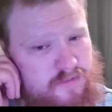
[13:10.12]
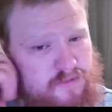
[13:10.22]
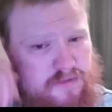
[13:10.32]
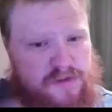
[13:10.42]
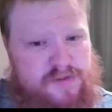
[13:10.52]

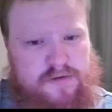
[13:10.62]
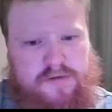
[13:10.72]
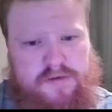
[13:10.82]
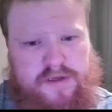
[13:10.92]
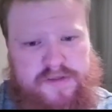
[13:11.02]
So
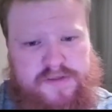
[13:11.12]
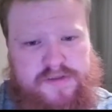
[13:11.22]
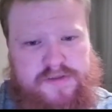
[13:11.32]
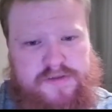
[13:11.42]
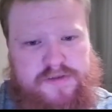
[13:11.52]

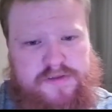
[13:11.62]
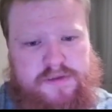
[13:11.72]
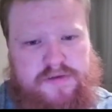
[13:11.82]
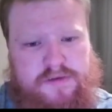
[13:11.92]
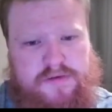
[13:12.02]
let's...
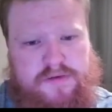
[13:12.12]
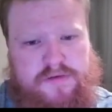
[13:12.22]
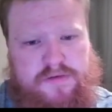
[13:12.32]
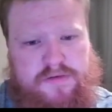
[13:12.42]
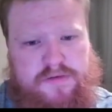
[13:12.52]

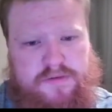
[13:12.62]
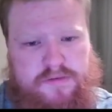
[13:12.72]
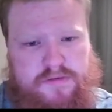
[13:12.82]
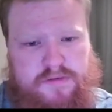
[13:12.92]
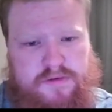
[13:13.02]

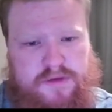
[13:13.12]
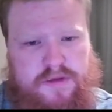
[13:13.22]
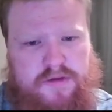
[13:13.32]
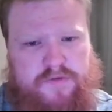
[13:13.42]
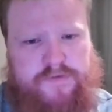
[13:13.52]

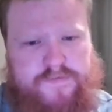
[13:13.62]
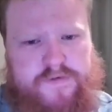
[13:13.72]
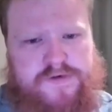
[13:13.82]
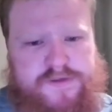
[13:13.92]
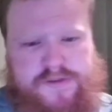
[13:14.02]
Here
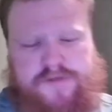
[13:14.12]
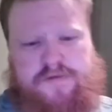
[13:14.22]
first is the